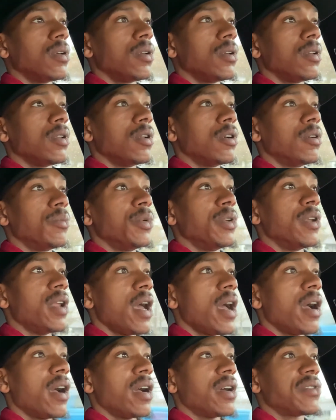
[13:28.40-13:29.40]
you know, but
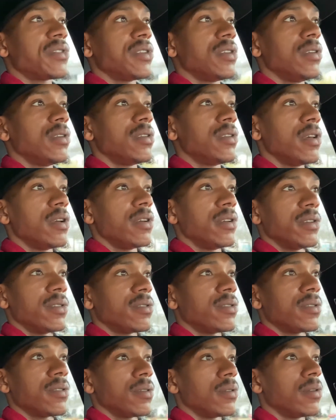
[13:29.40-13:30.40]
now I see that
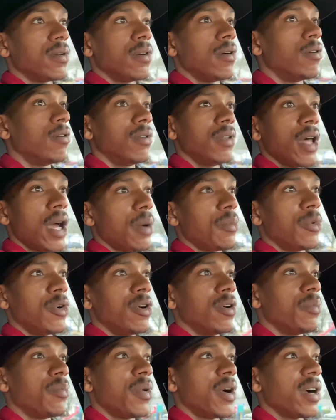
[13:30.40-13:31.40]
there's a whole lot
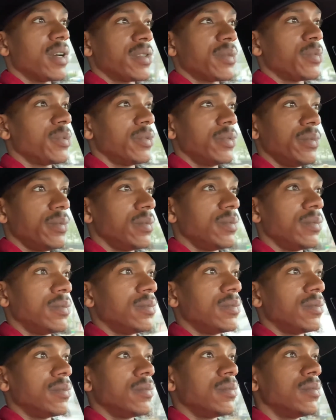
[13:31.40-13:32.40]
more possible,
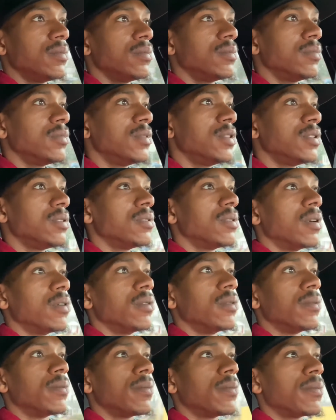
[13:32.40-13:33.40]
you
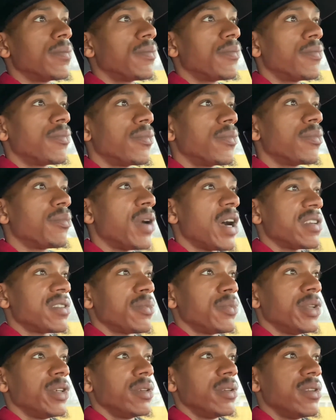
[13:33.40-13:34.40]
know,
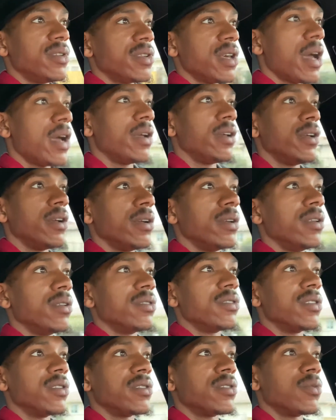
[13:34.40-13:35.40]
possibilities out here
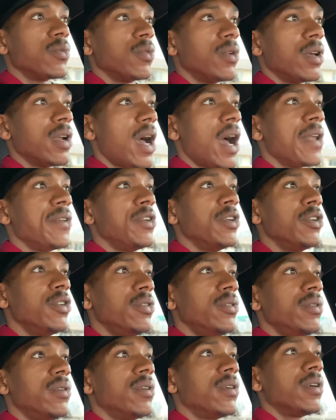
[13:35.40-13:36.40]
than just what I
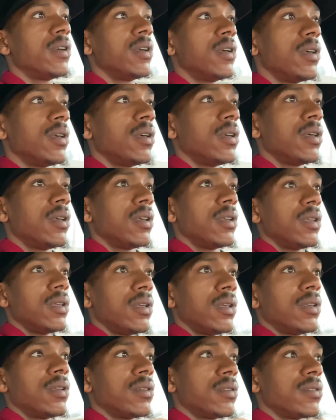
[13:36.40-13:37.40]
knew.
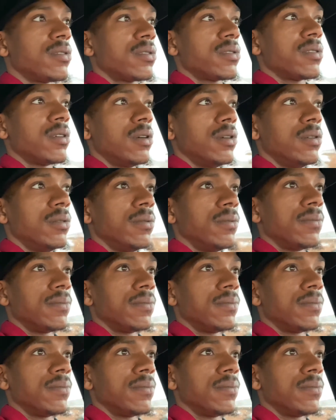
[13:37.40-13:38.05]
So